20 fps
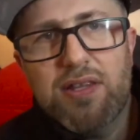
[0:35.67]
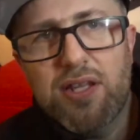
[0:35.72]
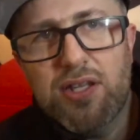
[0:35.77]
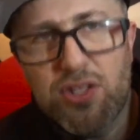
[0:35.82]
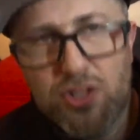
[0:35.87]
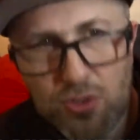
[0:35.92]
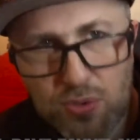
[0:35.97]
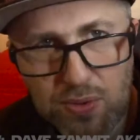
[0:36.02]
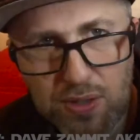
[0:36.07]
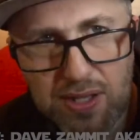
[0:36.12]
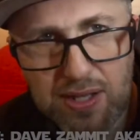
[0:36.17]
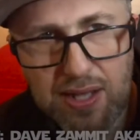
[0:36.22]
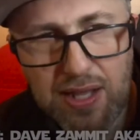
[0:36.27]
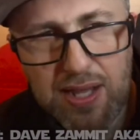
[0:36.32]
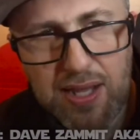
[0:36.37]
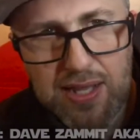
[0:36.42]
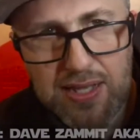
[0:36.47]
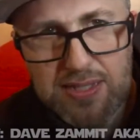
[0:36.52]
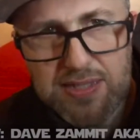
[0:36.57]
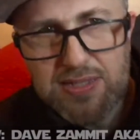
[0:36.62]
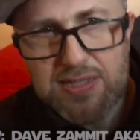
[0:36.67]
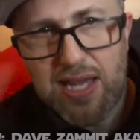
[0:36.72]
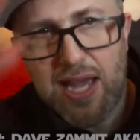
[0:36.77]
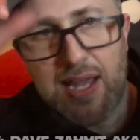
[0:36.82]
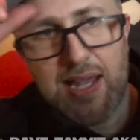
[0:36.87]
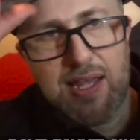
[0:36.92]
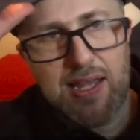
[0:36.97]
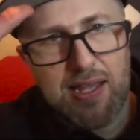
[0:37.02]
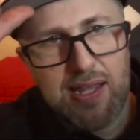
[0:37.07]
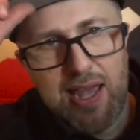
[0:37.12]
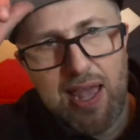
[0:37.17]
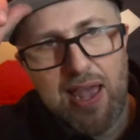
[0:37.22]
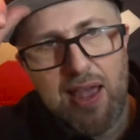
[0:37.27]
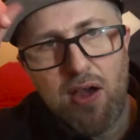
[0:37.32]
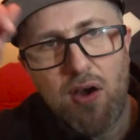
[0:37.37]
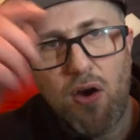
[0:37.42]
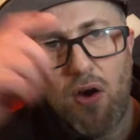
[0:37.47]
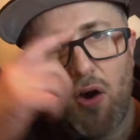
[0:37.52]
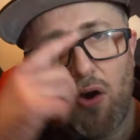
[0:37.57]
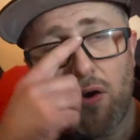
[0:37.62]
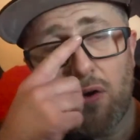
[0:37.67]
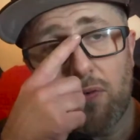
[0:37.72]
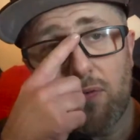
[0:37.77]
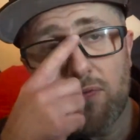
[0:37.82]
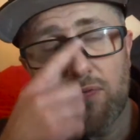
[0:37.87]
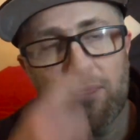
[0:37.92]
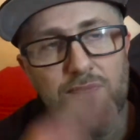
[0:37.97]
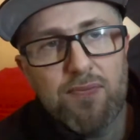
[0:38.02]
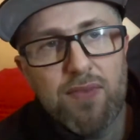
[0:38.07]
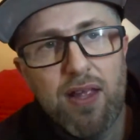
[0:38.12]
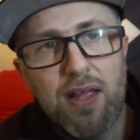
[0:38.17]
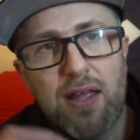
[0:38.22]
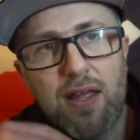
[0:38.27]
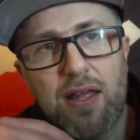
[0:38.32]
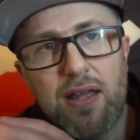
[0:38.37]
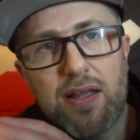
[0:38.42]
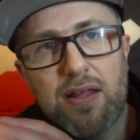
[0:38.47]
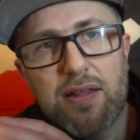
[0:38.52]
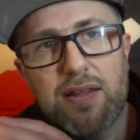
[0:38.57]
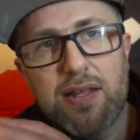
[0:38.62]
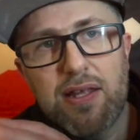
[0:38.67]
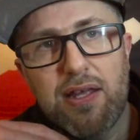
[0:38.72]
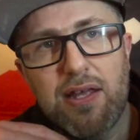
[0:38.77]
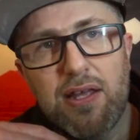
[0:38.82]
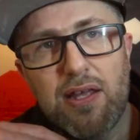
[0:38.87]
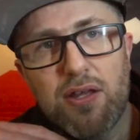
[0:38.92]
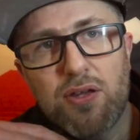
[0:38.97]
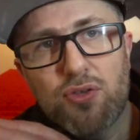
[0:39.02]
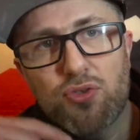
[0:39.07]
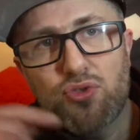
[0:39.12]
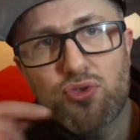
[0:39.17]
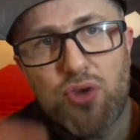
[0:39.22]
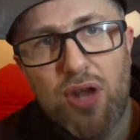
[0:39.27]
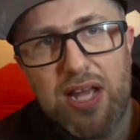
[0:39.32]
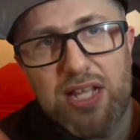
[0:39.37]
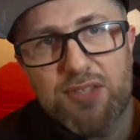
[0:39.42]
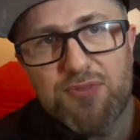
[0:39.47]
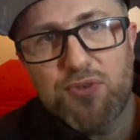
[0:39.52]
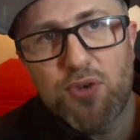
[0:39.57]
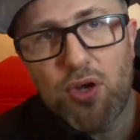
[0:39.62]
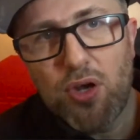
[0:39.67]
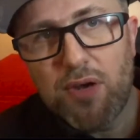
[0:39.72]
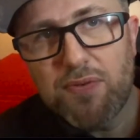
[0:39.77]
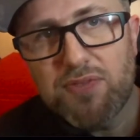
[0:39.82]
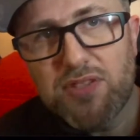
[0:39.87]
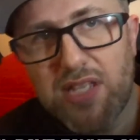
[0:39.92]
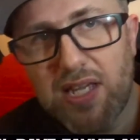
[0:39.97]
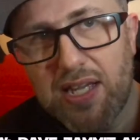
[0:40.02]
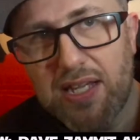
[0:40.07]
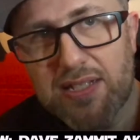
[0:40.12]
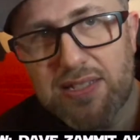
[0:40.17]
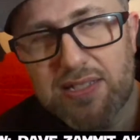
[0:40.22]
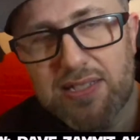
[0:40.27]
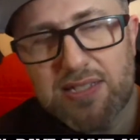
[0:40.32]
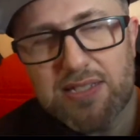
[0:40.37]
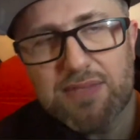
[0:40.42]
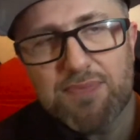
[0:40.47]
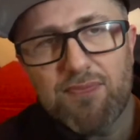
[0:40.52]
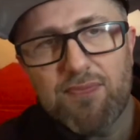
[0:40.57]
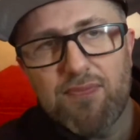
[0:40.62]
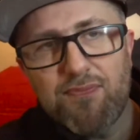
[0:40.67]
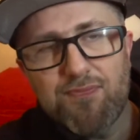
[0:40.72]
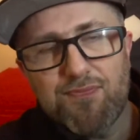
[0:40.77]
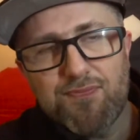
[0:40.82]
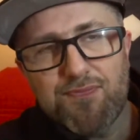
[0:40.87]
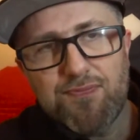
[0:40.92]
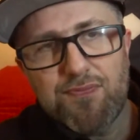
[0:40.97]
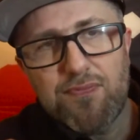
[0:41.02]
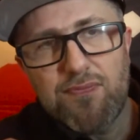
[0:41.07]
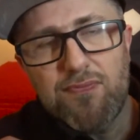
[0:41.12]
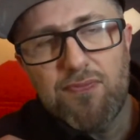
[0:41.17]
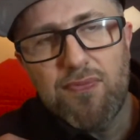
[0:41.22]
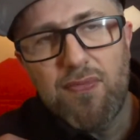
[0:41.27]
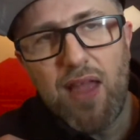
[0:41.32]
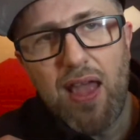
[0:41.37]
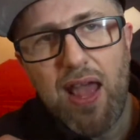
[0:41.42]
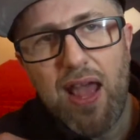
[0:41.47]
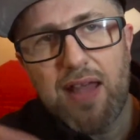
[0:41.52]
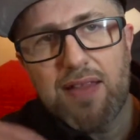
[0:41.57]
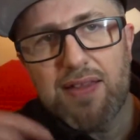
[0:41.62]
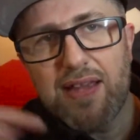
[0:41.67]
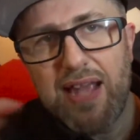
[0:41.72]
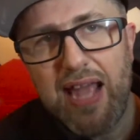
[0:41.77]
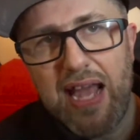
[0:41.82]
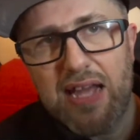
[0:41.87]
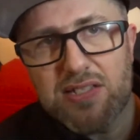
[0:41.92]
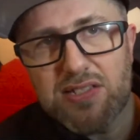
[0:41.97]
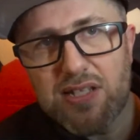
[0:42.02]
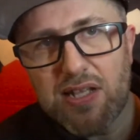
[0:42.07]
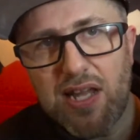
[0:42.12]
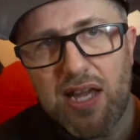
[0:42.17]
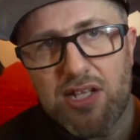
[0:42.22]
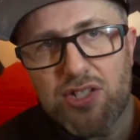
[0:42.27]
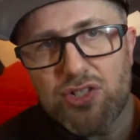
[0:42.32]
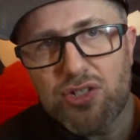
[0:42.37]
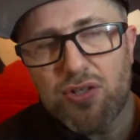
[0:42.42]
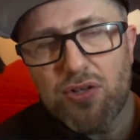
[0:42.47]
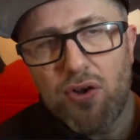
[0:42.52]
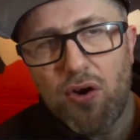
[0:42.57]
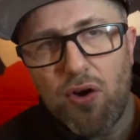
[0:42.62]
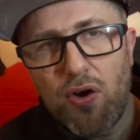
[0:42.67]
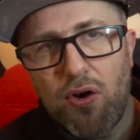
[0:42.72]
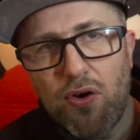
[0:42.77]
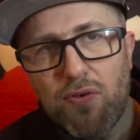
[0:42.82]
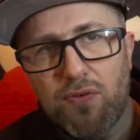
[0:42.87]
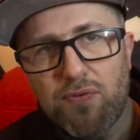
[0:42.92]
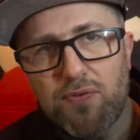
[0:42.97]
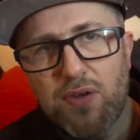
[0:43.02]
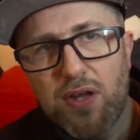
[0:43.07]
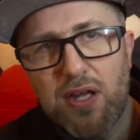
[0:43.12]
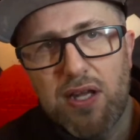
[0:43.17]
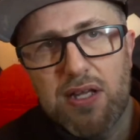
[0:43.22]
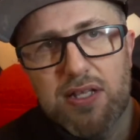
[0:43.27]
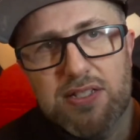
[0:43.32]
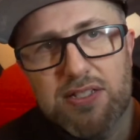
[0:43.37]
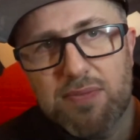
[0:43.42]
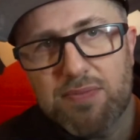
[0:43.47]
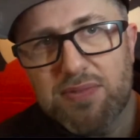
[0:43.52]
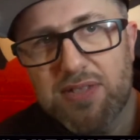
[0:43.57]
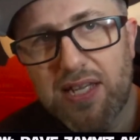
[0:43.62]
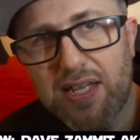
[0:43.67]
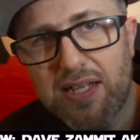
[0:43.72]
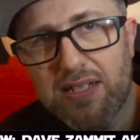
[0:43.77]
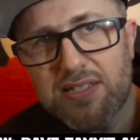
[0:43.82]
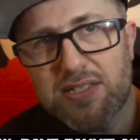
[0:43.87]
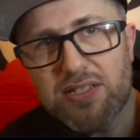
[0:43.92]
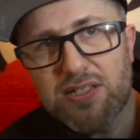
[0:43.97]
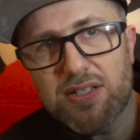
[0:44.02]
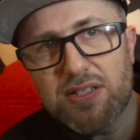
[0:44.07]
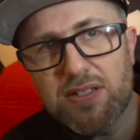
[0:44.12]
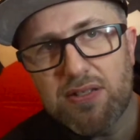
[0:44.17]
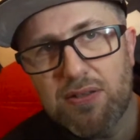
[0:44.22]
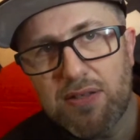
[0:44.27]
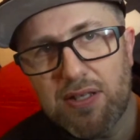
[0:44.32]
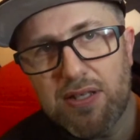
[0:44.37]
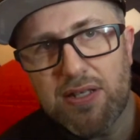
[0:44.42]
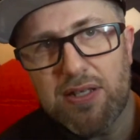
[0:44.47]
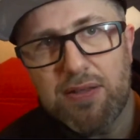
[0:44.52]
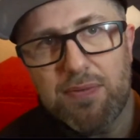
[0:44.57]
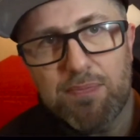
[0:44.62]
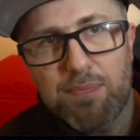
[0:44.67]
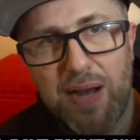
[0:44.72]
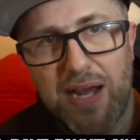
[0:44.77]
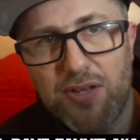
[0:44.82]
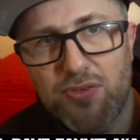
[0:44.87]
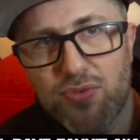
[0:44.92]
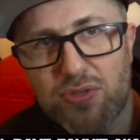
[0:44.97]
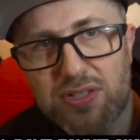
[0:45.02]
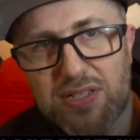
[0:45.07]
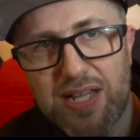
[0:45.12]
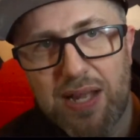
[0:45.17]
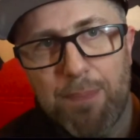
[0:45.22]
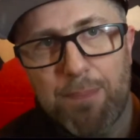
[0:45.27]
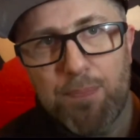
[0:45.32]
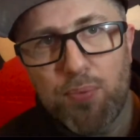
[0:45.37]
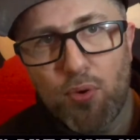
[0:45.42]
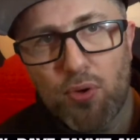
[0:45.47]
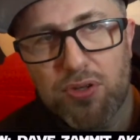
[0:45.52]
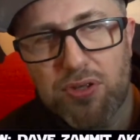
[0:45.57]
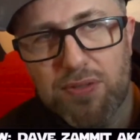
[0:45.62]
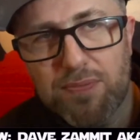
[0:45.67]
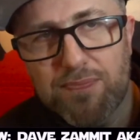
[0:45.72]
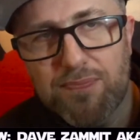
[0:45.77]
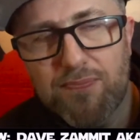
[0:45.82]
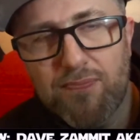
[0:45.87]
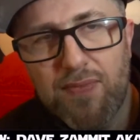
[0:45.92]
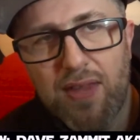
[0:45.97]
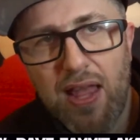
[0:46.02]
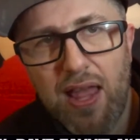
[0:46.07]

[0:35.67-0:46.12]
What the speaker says: they're doing is taking care of the transfer of tickets and the cancellation of some tickets to the patrons that bought them,